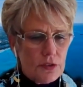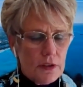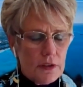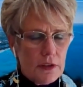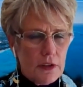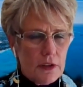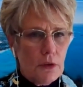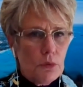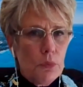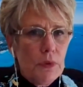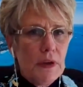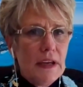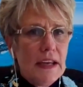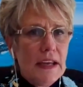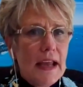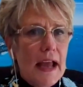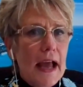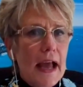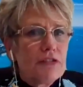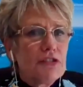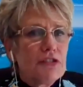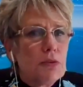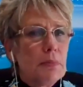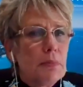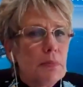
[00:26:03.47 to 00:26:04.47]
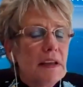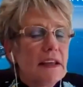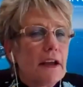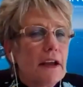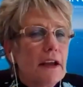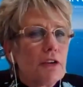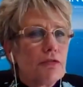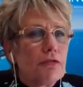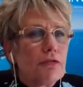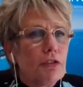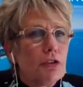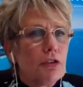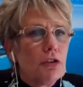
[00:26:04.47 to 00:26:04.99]
that we have to be
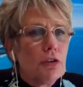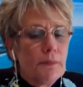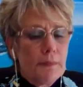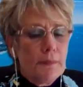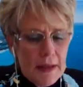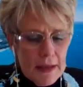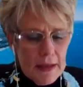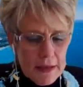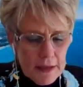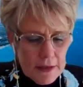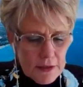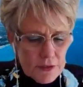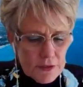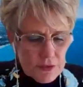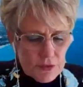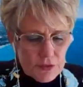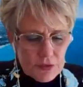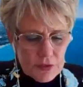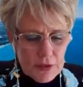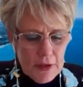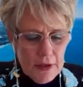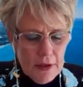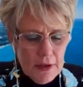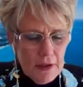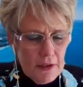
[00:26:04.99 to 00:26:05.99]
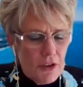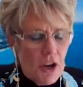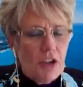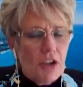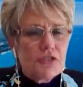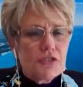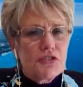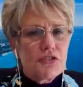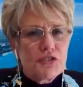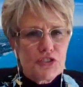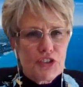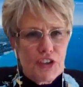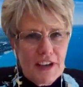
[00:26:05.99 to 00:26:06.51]
careful is
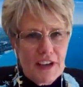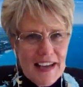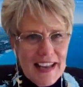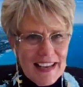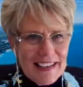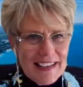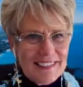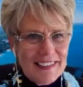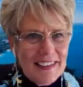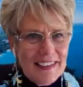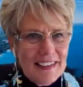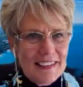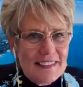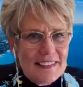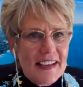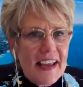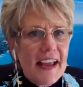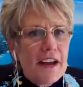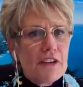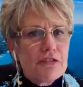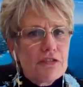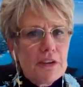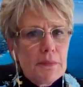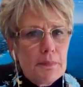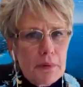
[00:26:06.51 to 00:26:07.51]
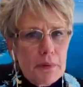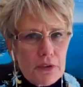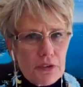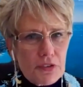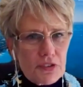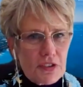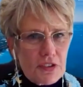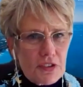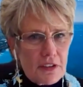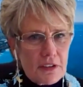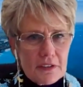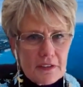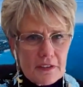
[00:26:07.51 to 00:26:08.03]
not just connecting to every
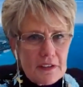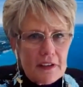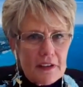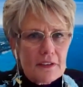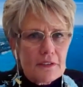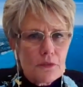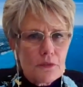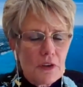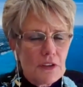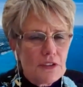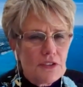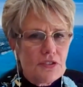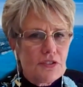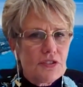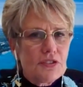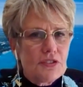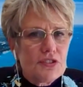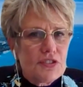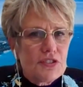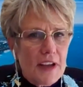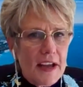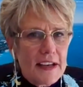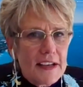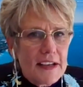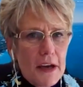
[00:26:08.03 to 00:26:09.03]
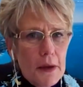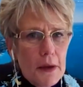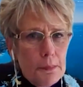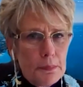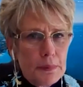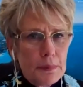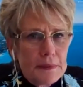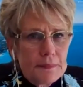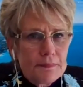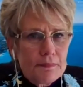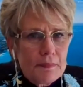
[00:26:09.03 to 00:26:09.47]
person that wants to sign up.